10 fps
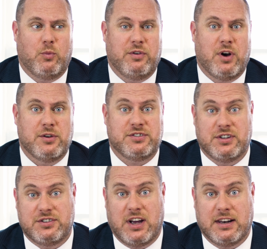We rose
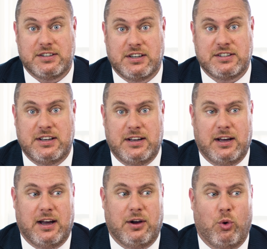to the challenges.
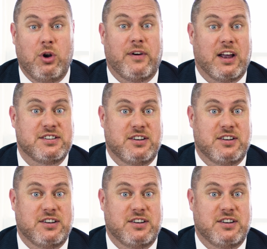All of our